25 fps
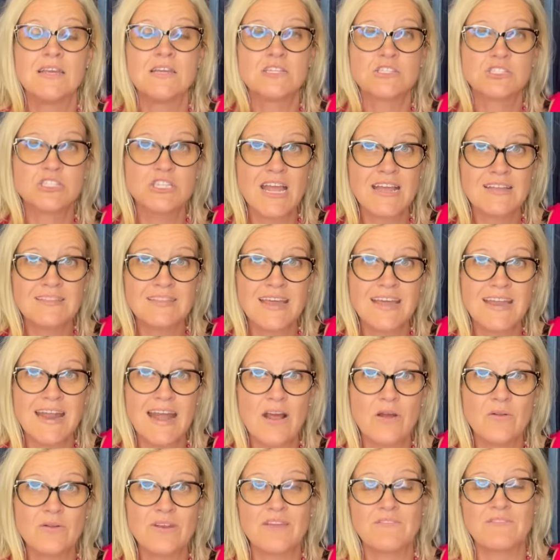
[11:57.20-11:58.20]
Check that
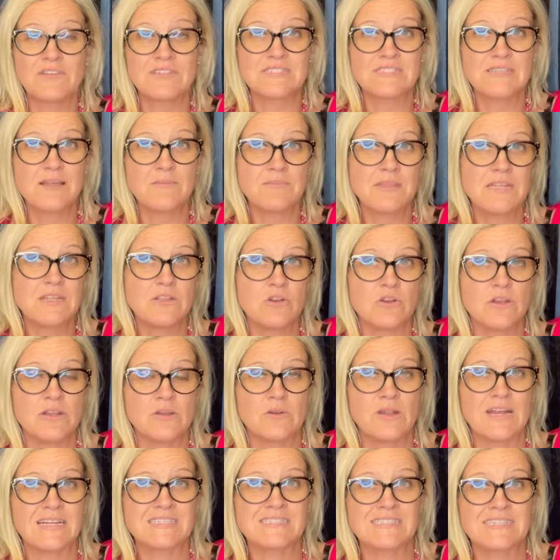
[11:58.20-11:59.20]
out. If it's something you're
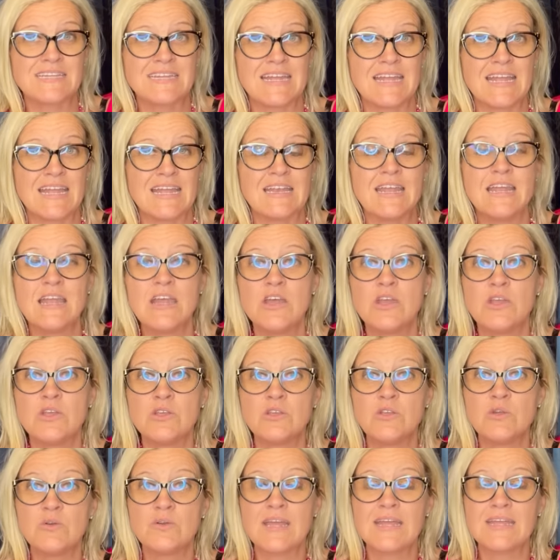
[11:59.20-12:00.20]
interested in,
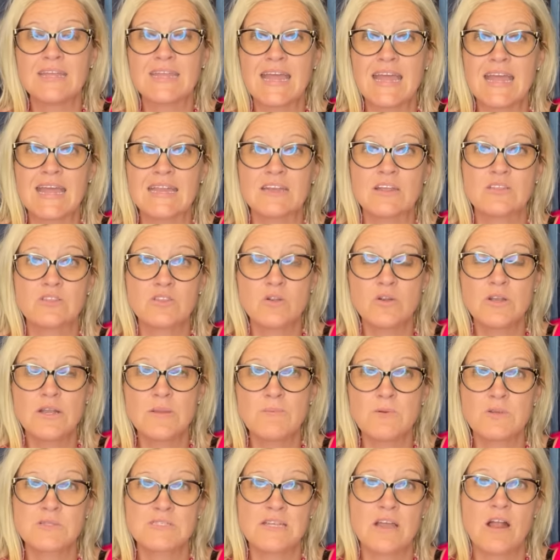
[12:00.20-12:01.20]
you can get
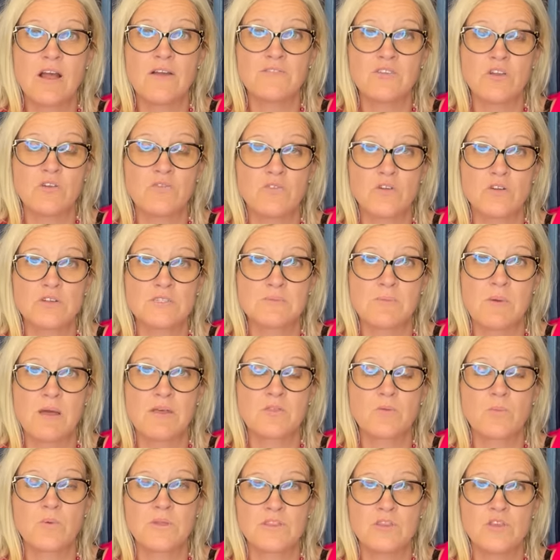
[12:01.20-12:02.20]
30% off your first
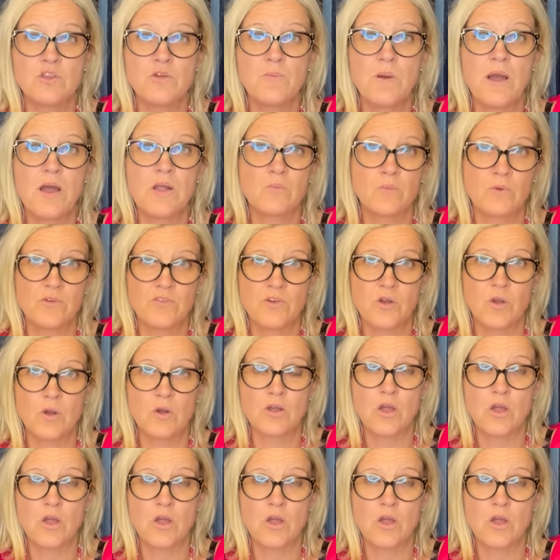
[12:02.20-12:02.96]
month with coupon referral